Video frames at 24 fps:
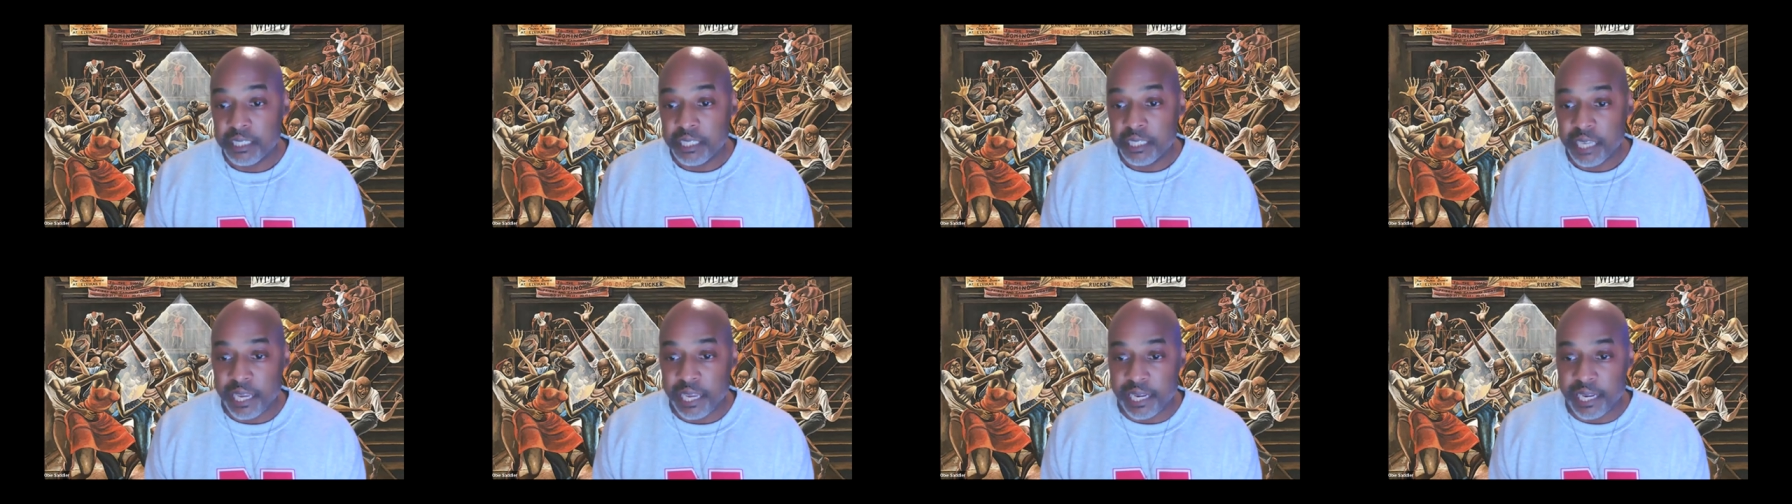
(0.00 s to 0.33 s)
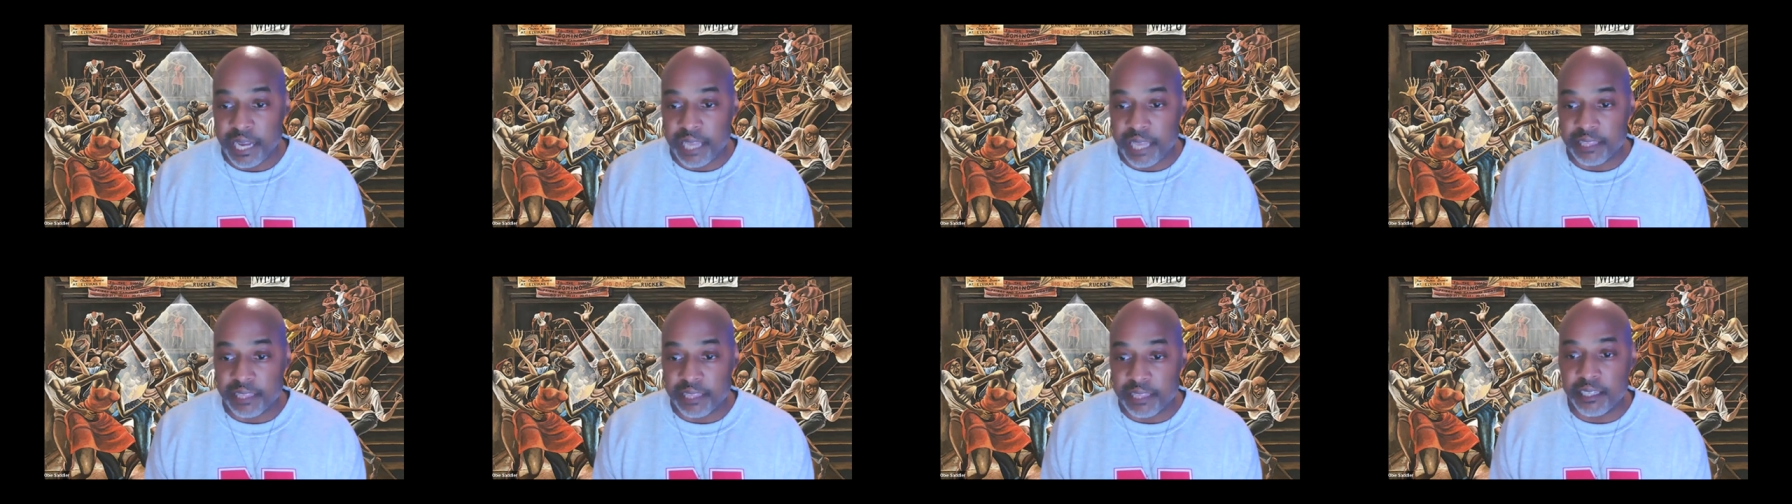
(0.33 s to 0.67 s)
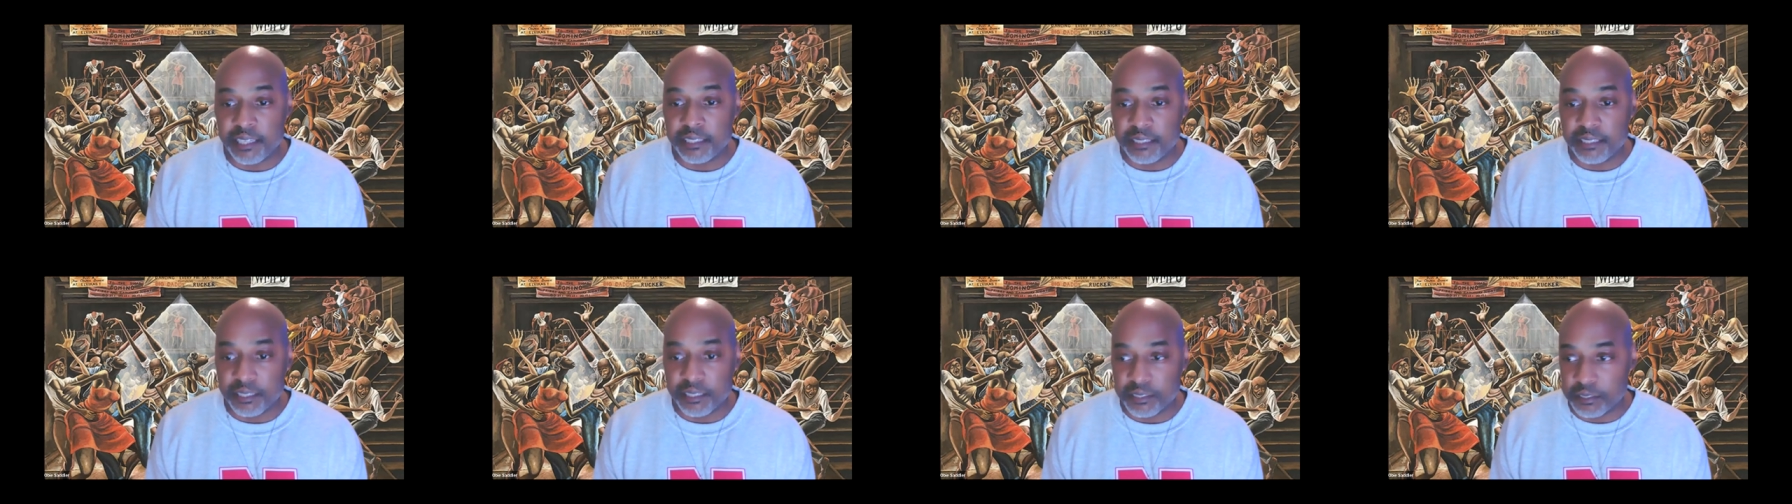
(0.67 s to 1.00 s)
And I
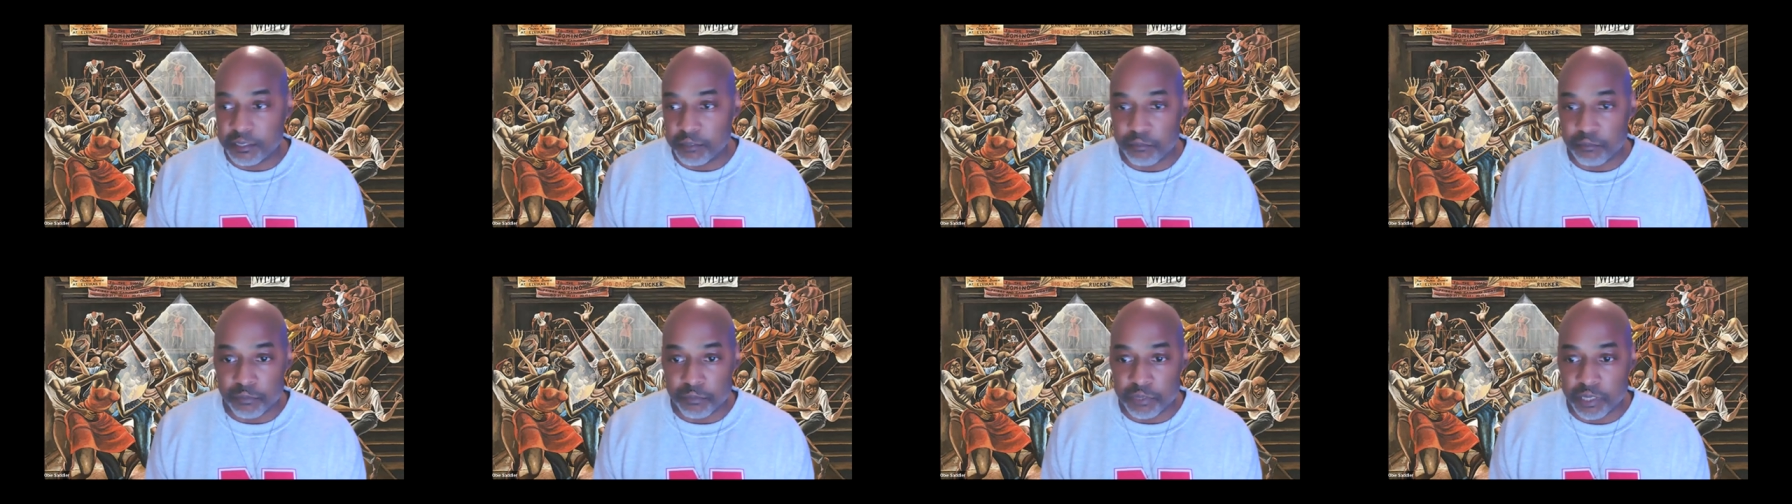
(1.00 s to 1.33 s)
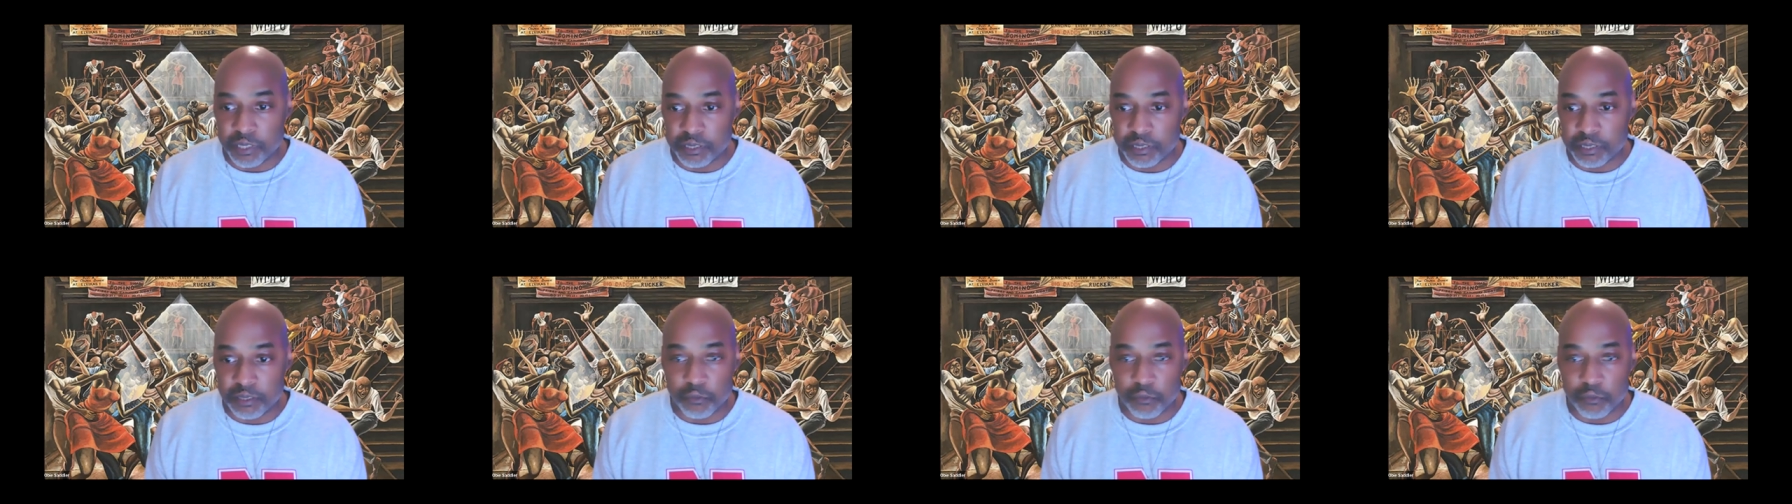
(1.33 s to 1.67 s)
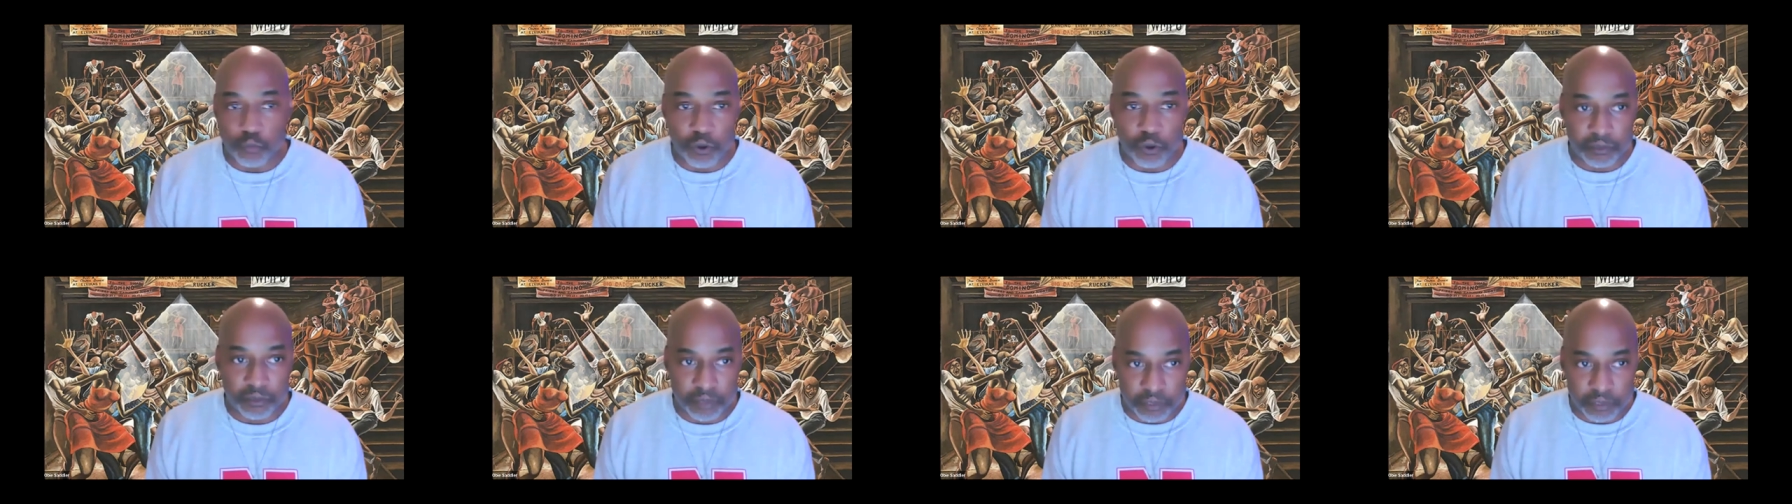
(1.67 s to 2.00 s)
think that the
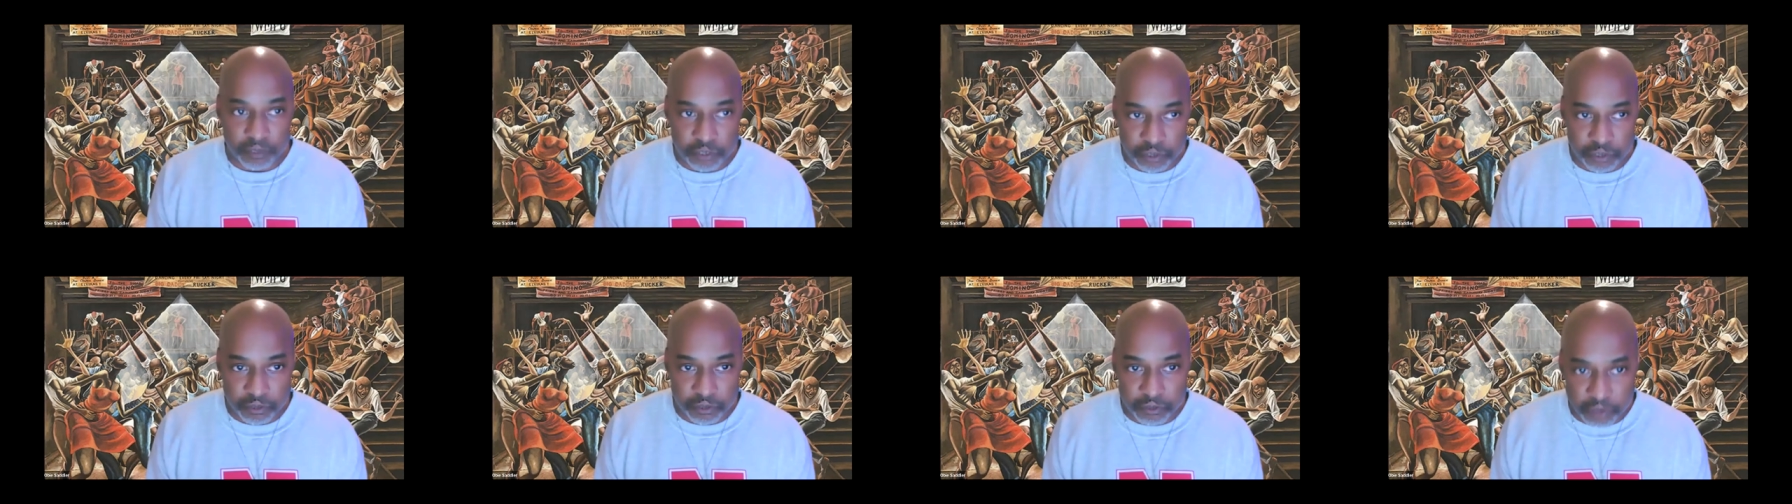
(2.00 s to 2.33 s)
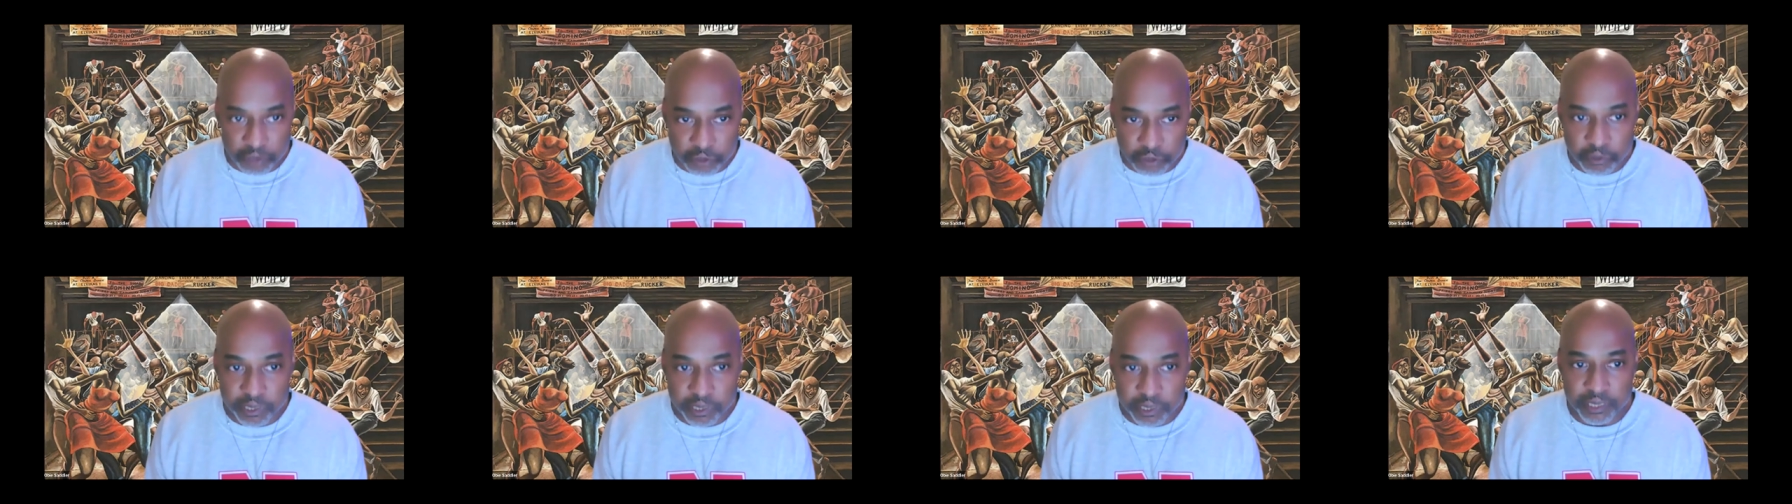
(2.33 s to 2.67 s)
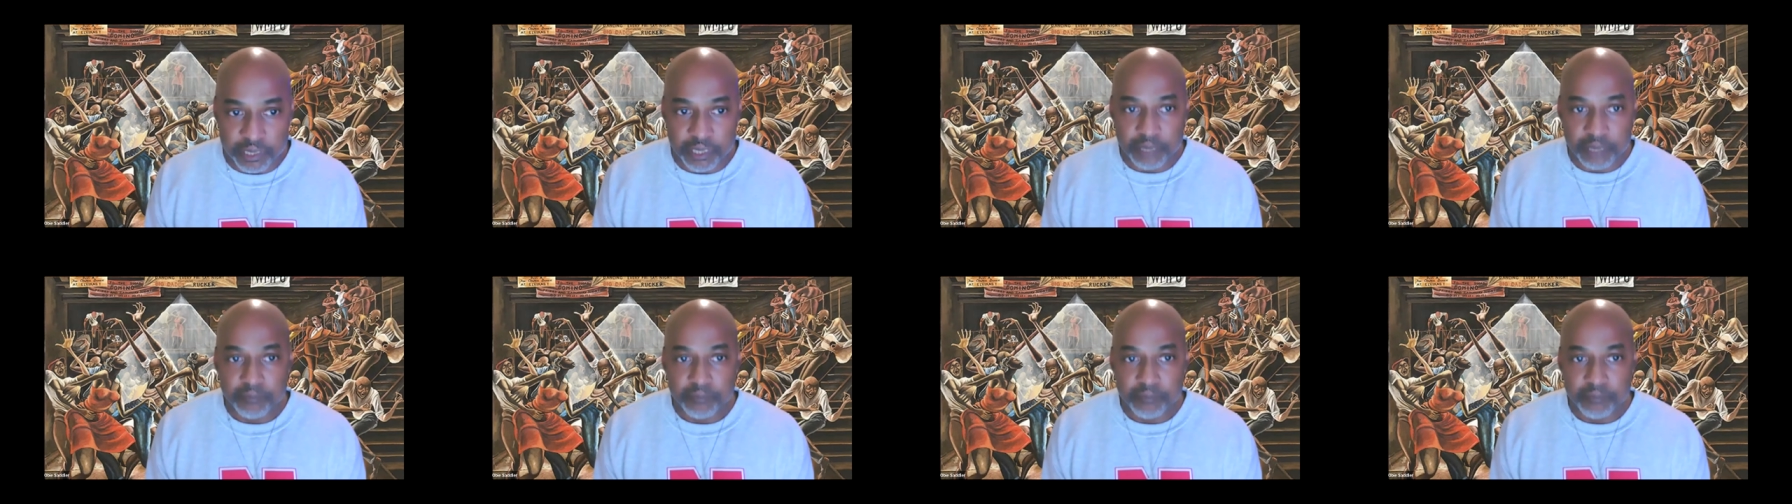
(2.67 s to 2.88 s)
work that you're doing,